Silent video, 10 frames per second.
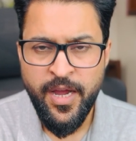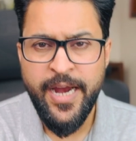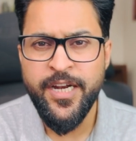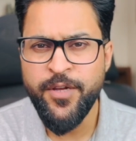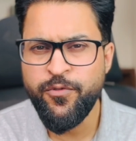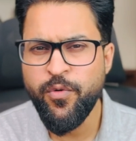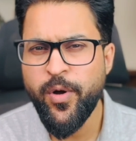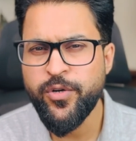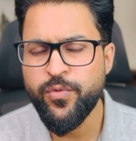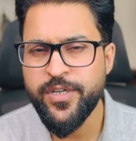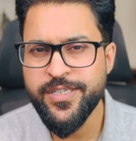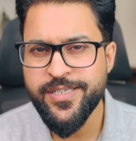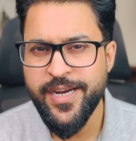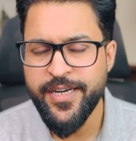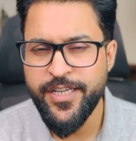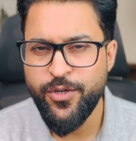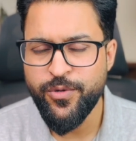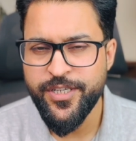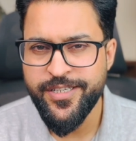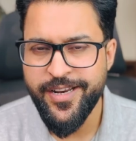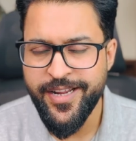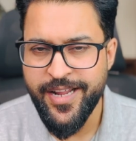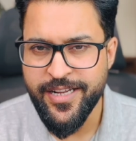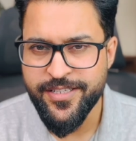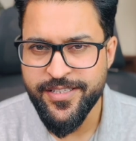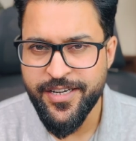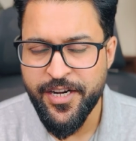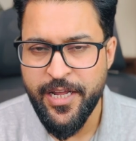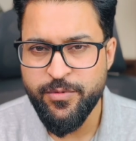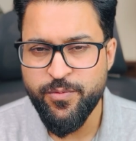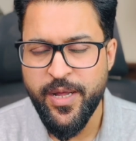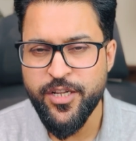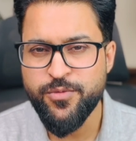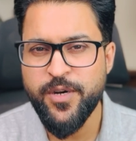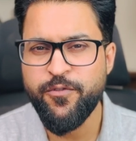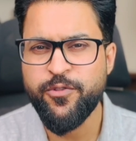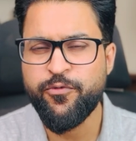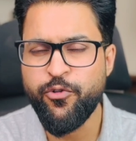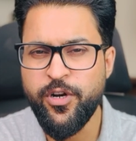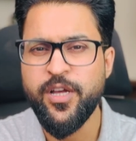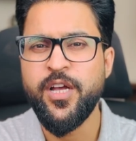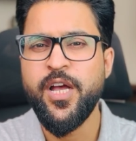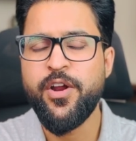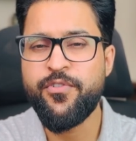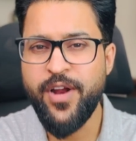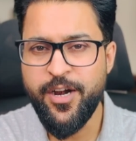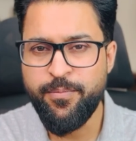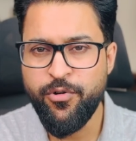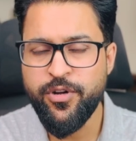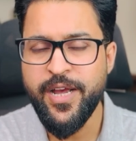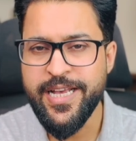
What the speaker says: And if you want to understand EOT delay analysis and claims management with full red book,